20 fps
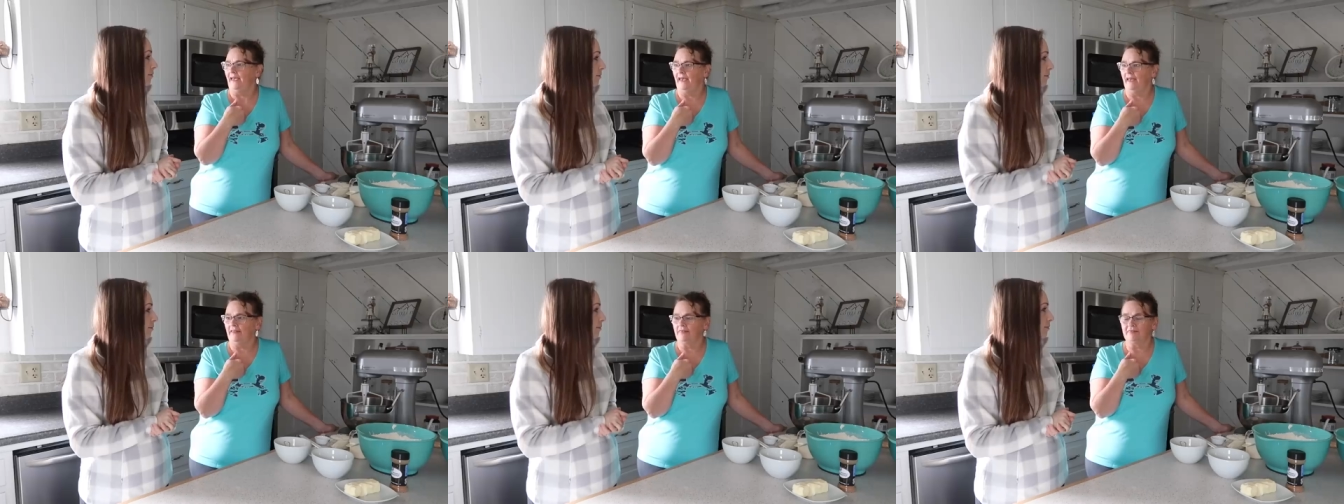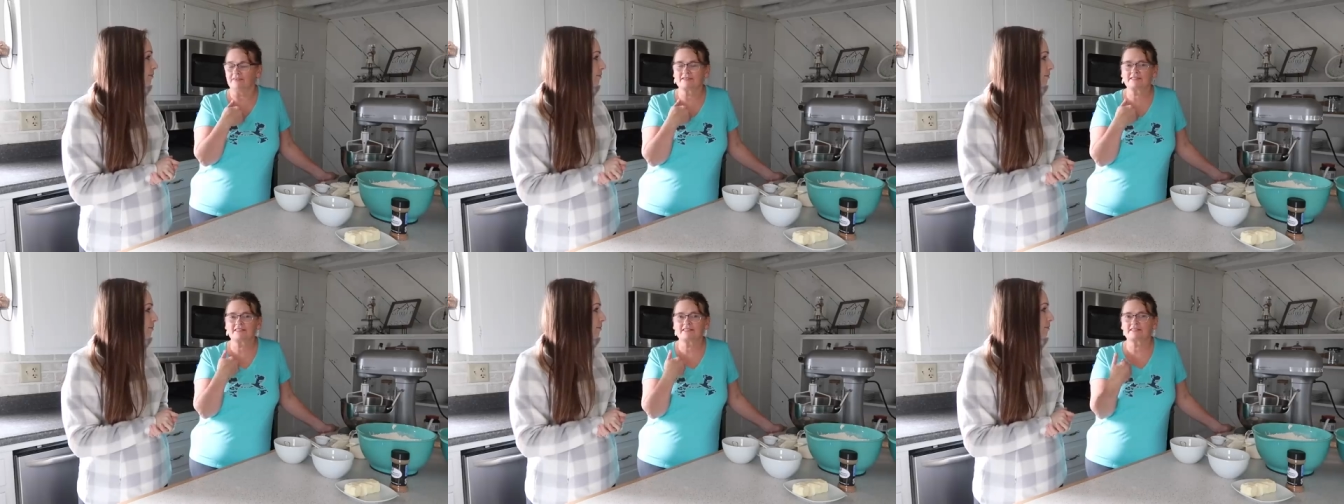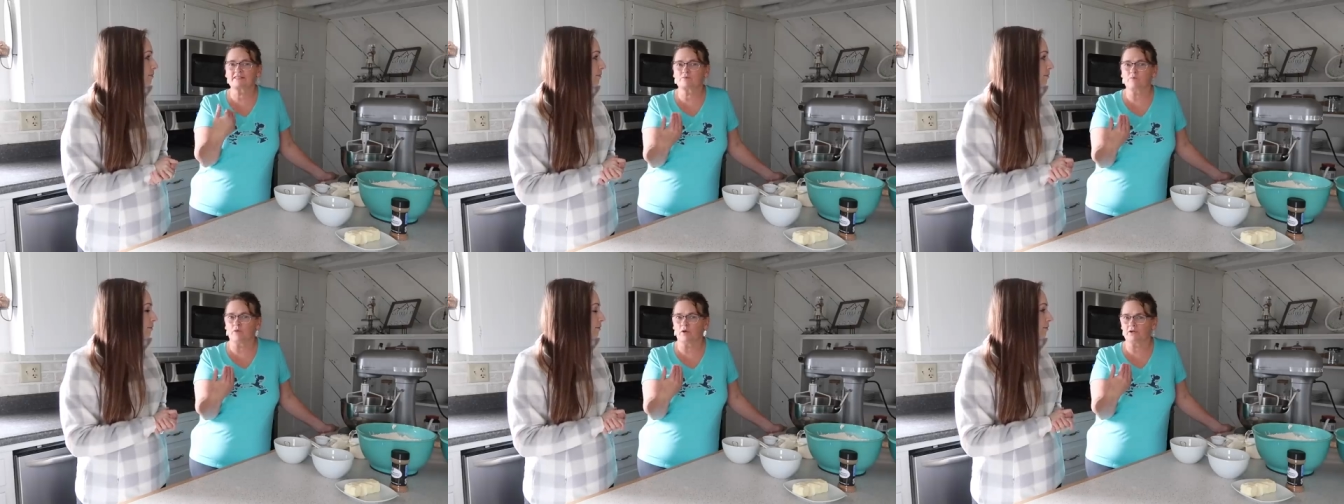and this
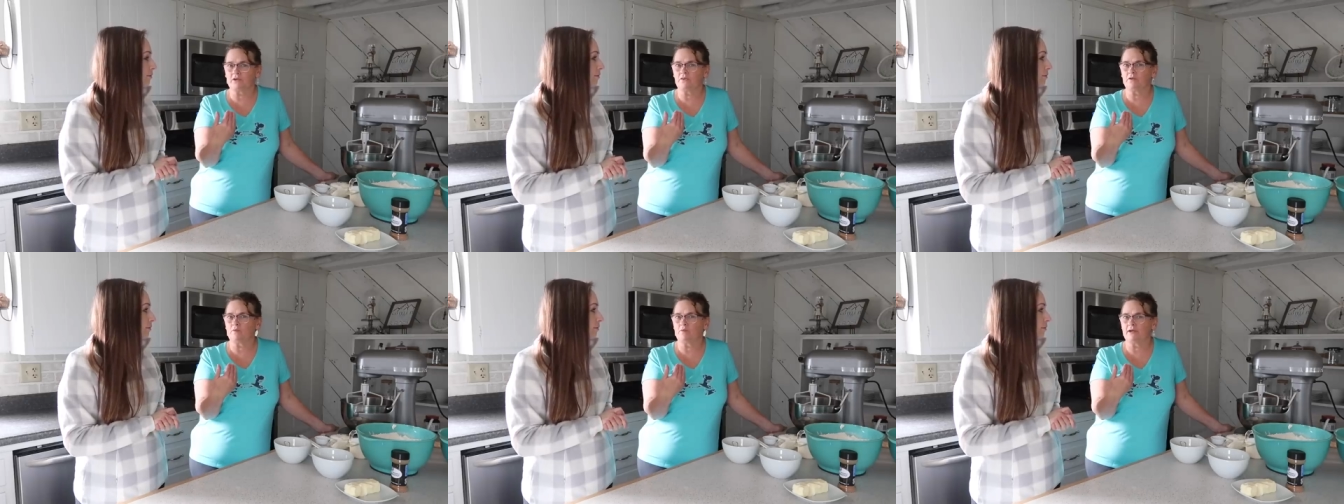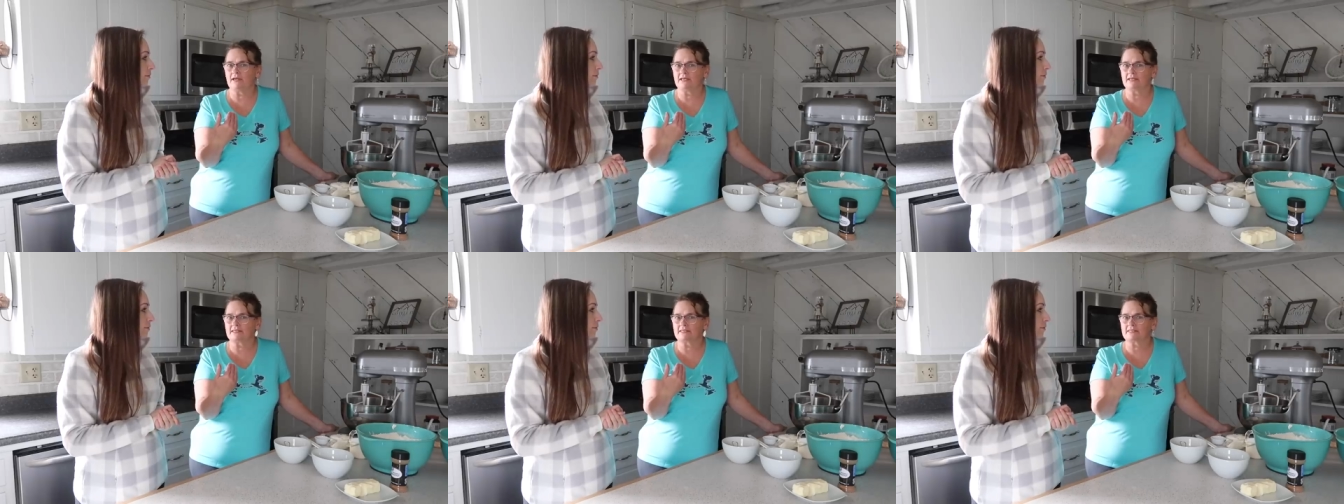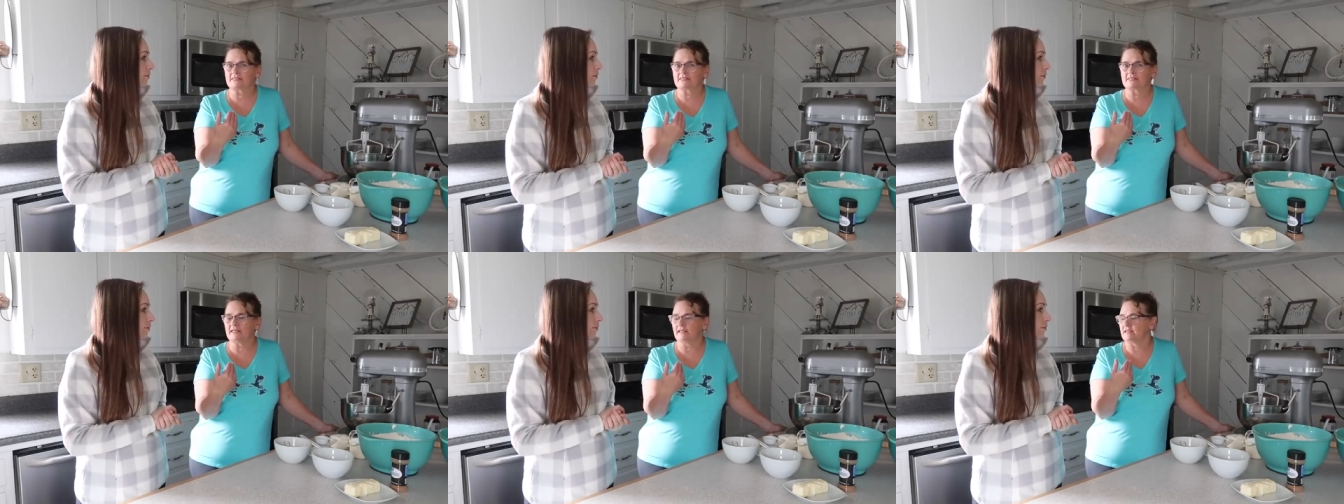is one of the
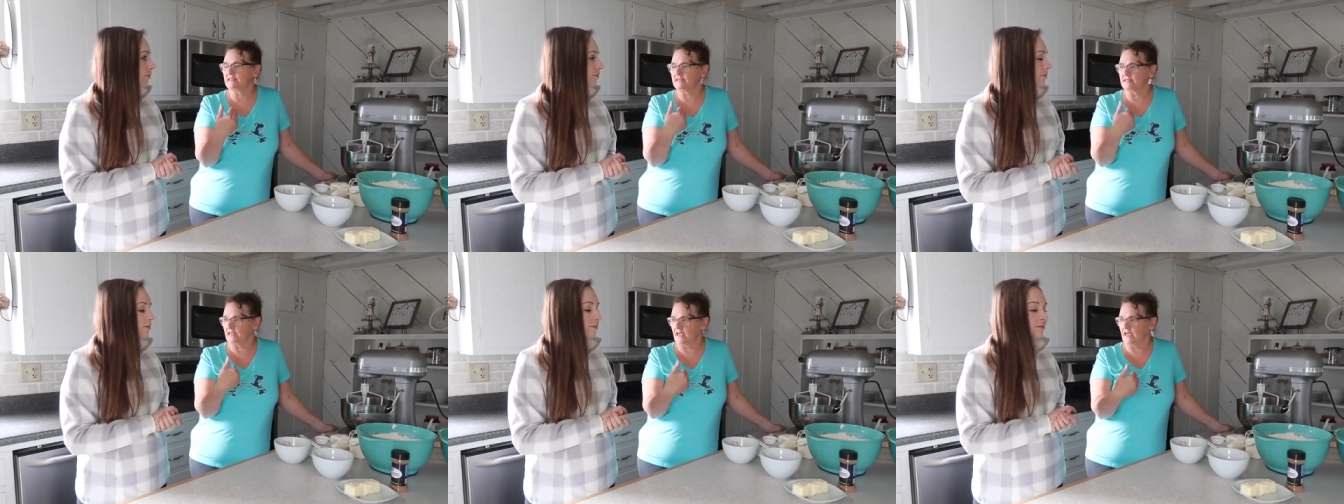ways that